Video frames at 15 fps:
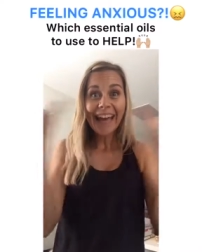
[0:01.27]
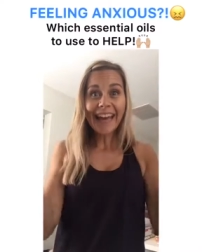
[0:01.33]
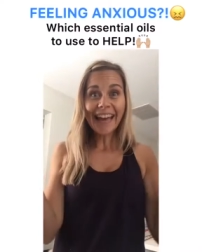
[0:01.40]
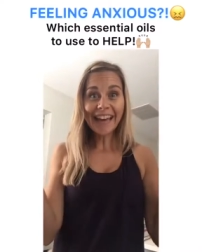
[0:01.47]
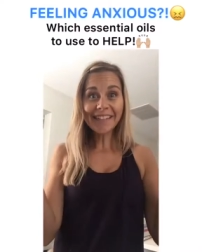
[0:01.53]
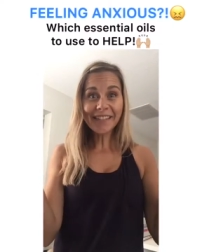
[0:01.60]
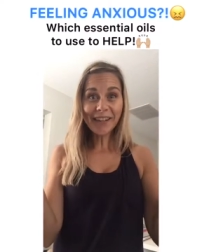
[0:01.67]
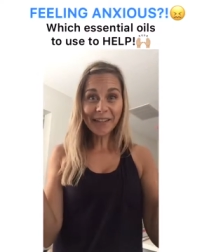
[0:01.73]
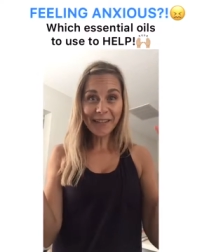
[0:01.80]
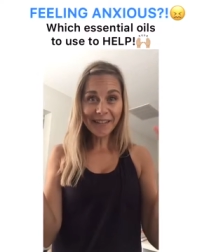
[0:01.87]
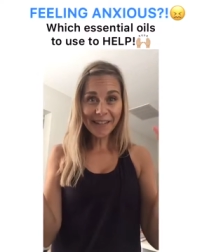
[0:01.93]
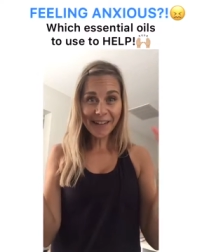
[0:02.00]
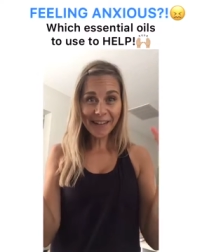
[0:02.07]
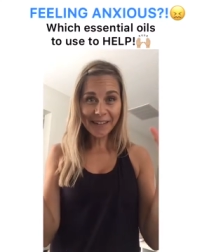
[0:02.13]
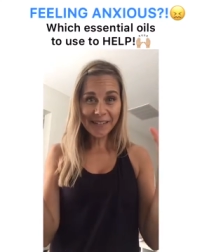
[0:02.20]
Hello,
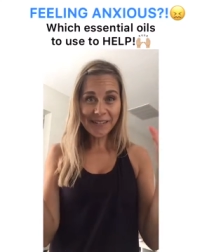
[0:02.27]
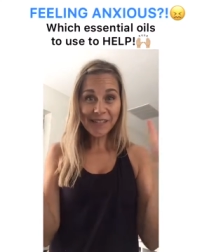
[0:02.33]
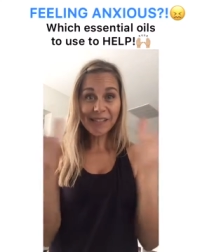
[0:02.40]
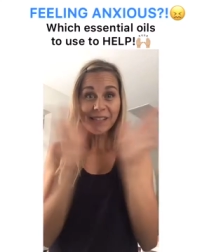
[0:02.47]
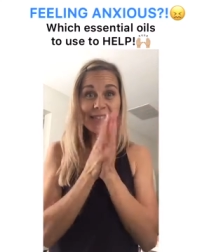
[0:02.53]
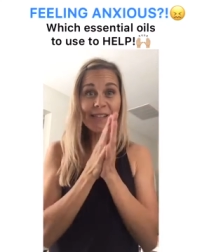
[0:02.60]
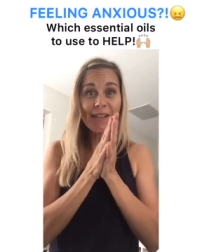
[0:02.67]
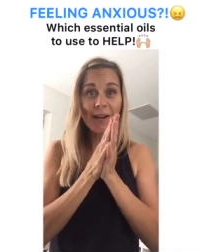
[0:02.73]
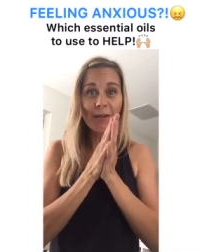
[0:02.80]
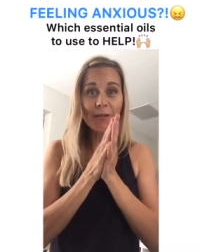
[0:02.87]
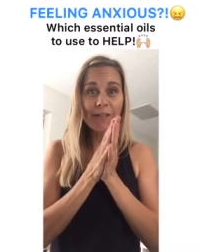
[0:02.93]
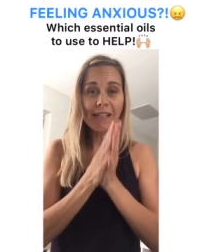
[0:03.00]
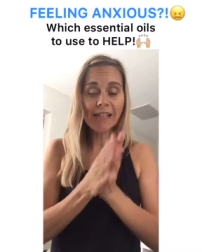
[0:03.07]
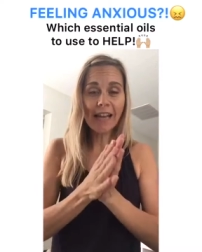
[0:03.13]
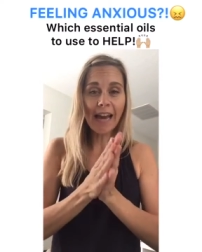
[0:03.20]
hello. So
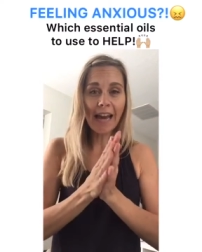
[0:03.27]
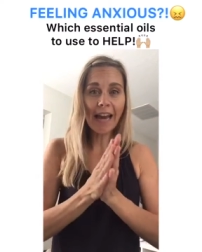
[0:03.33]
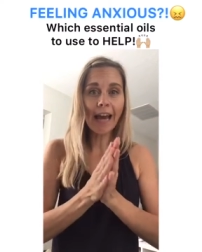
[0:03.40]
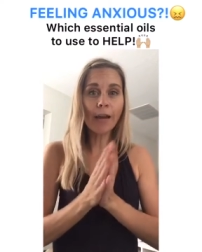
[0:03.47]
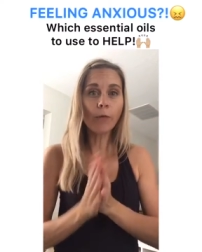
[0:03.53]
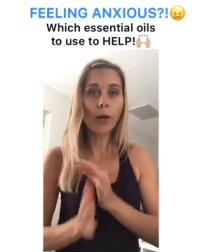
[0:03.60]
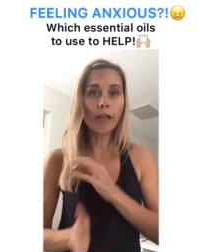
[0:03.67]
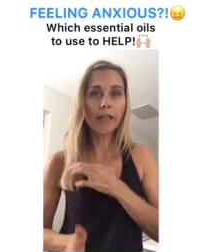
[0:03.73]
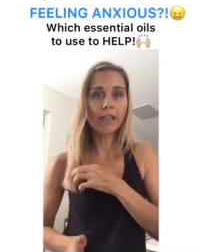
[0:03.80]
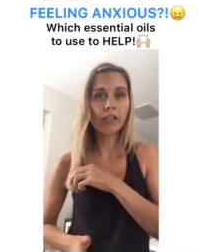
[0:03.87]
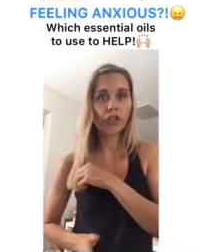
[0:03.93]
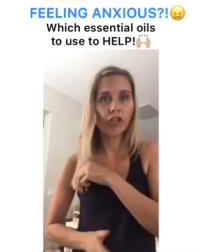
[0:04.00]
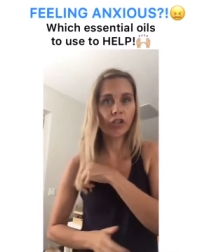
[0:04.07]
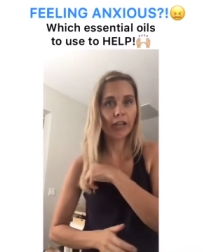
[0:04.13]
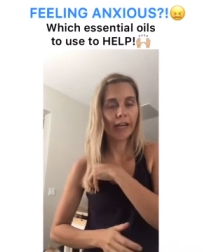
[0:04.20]
today I wanted
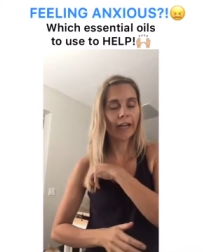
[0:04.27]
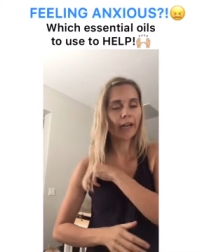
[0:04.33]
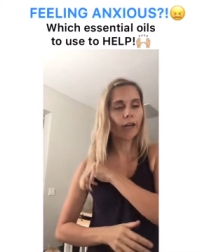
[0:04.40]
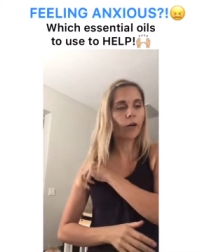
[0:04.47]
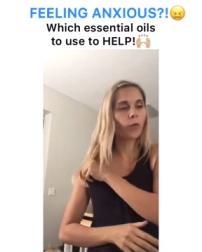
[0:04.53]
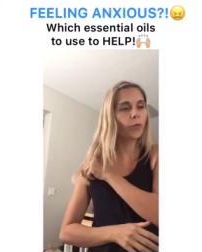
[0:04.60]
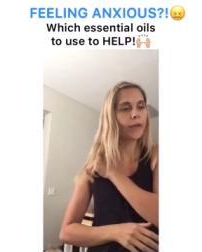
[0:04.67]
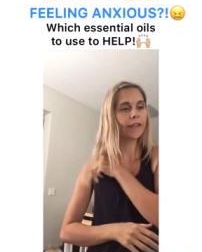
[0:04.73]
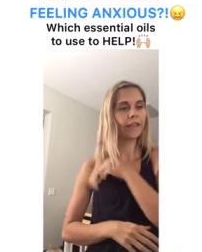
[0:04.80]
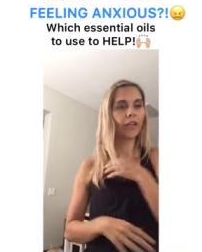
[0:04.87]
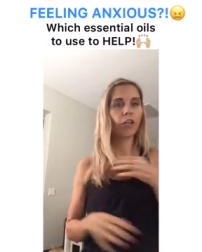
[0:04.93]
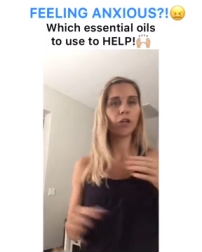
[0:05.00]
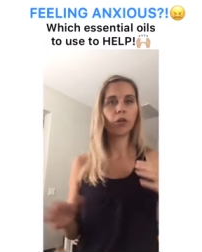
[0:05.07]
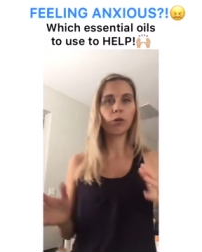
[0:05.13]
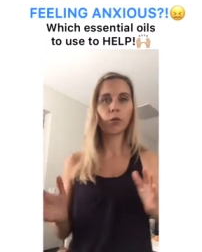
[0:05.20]
to share with
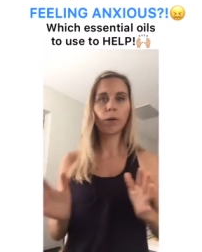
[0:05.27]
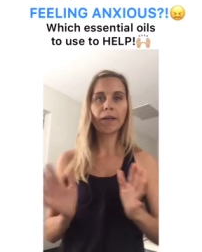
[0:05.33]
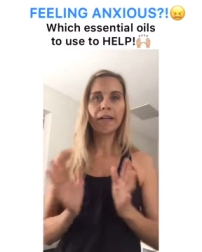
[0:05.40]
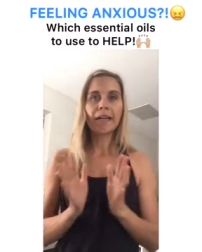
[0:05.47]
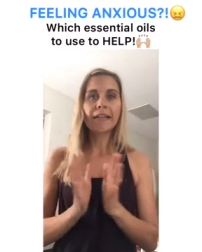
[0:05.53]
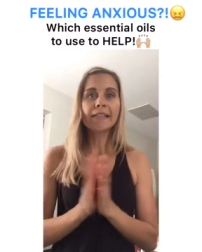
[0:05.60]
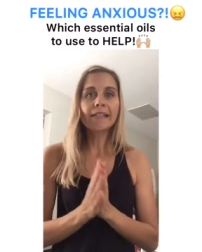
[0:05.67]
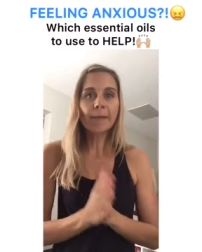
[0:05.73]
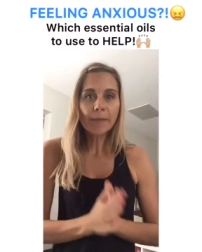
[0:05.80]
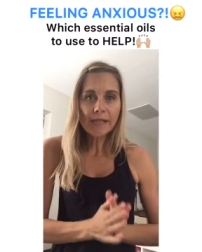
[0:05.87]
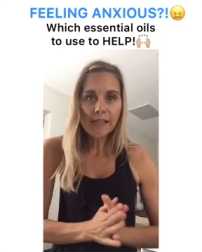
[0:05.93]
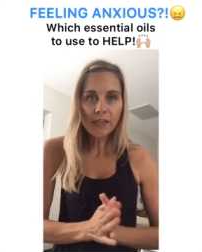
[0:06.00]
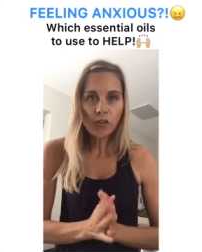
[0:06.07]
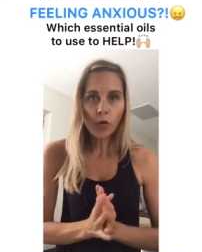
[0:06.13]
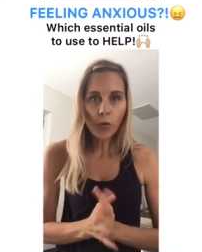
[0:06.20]
you some
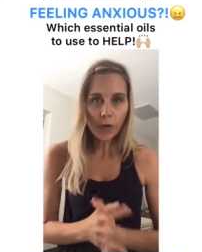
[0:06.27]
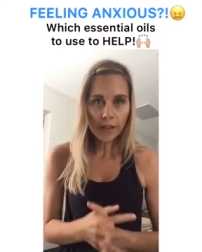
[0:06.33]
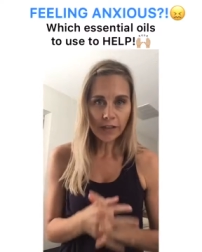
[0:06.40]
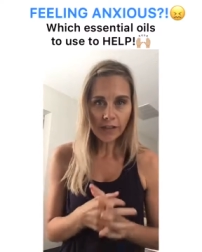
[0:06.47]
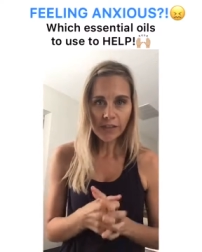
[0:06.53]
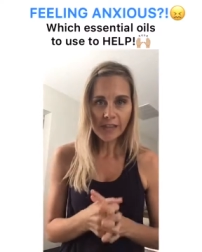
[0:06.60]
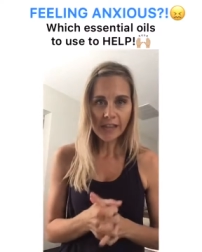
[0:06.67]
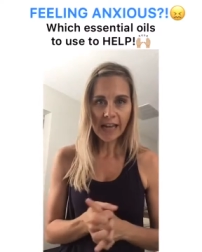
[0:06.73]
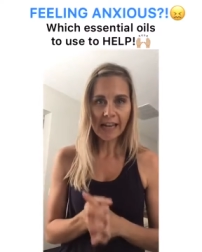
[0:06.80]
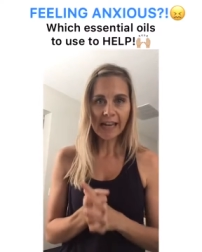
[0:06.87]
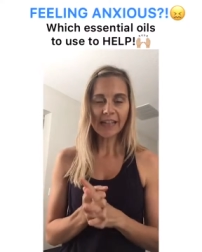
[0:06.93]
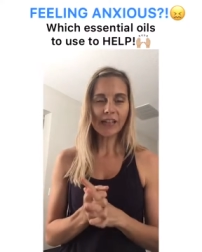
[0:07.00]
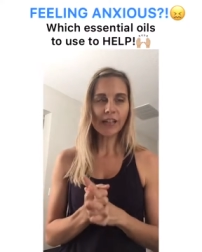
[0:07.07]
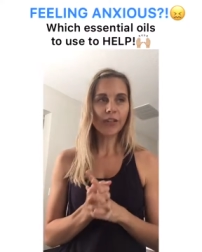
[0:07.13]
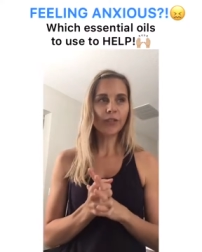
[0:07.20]
essential oils that I
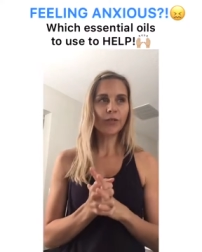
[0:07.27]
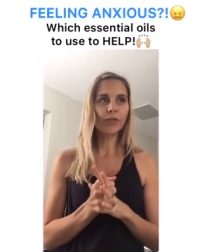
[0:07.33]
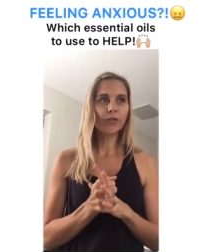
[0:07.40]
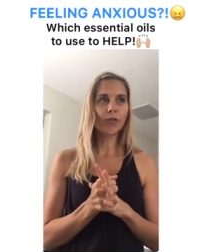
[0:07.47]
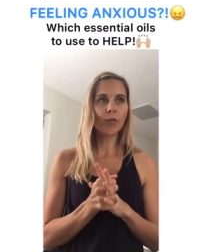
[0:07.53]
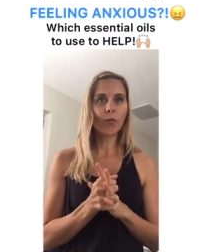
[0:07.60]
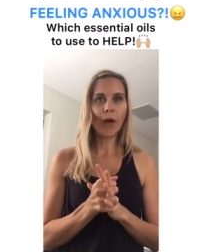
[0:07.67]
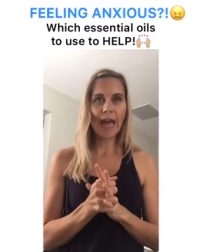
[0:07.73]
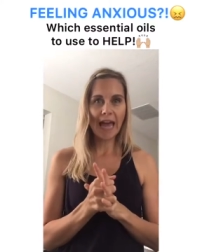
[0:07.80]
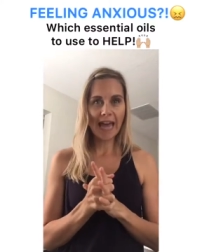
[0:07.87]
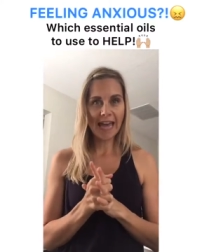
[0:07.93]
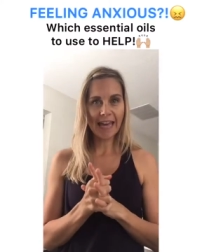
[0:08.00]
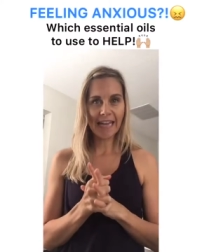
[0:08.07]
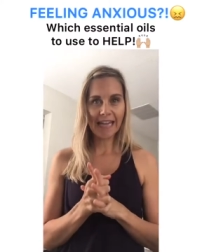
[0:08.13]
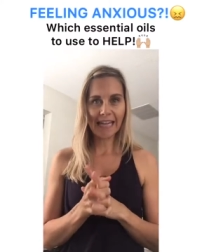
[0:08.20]
use
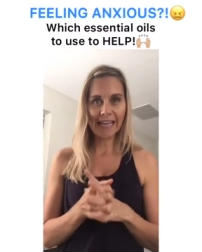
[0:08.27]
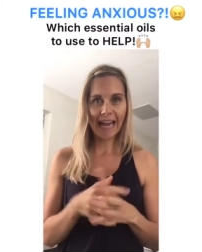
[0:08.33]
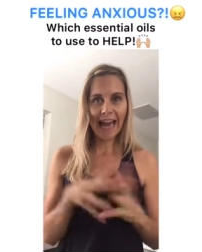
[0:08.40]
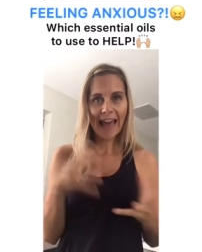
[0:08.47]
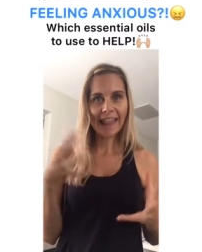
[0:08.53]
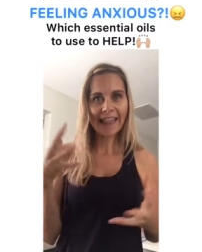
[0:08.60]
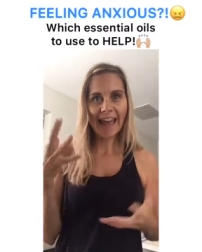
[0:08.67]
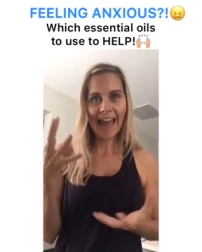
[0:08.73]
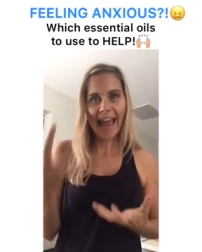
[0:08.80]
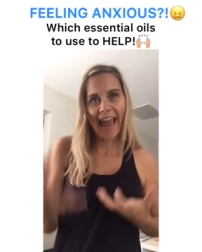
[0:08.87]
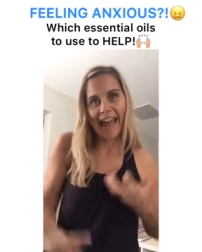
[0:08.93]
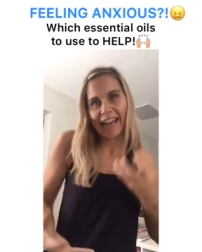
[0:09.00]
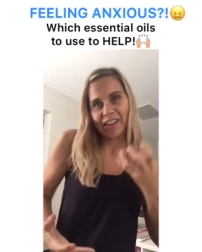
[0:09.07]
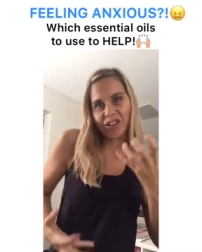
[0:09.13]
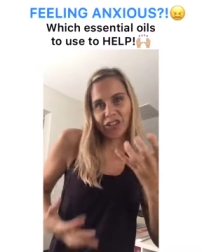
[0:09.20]
when the
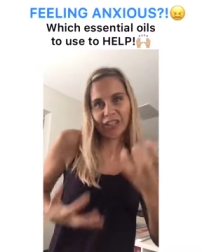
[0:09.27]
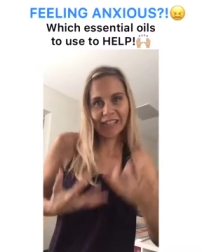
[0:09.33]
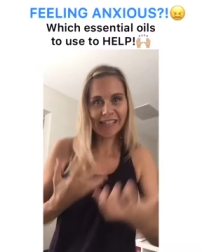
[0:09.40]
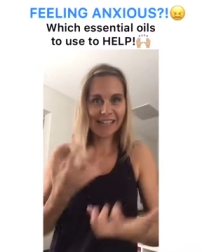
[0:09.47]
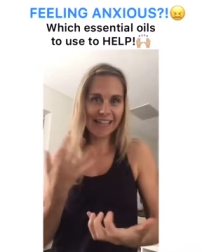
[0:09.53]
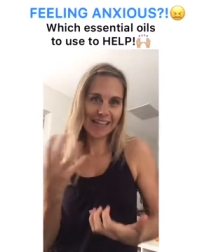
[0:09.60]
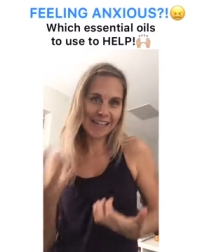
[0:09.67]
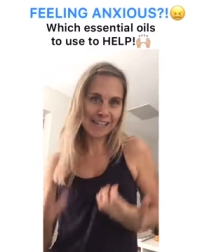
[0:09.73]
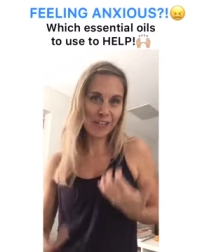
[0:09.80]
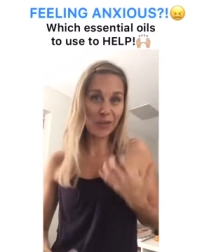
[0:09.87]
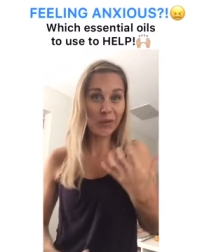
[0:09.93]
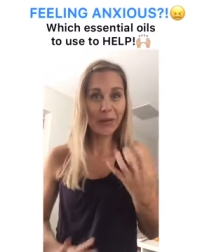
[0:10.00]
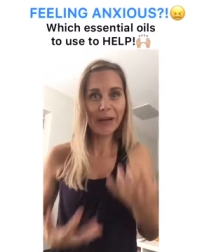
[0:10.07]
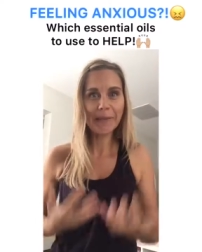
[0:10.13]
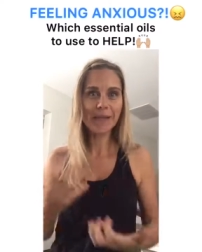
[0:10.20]
anxiousness
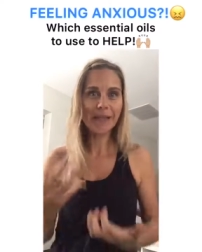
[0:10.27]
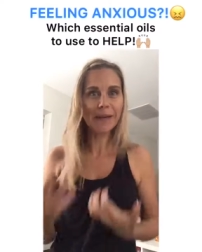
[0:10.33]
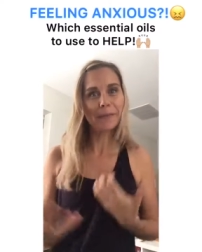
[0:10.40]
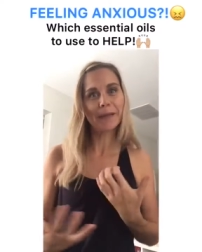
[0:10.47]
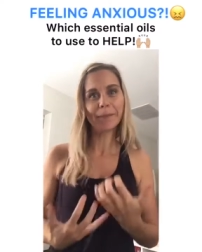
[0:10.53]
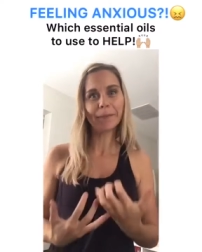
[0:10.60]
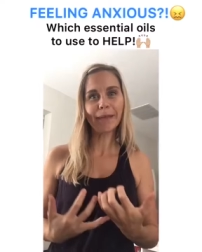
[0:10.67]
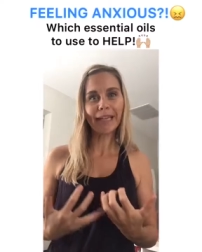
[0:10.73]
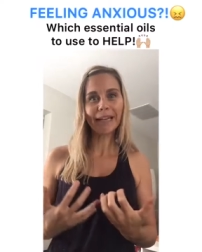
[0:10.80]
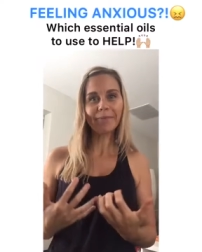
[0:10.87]
creeps up in me.